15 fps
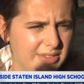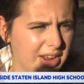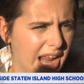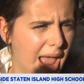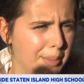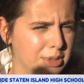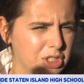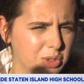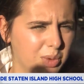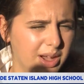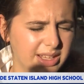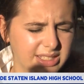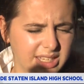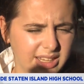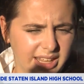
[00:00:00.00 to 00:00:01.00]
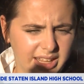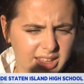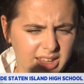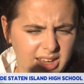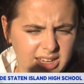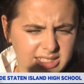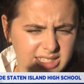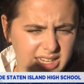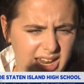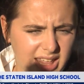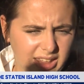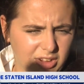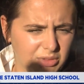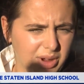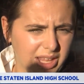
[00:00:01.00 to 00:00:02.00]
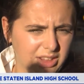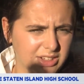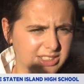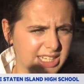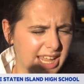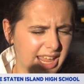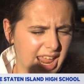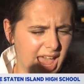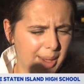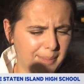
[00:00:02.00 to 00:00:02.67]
never gonna happen to us, and like today, like a regular day, it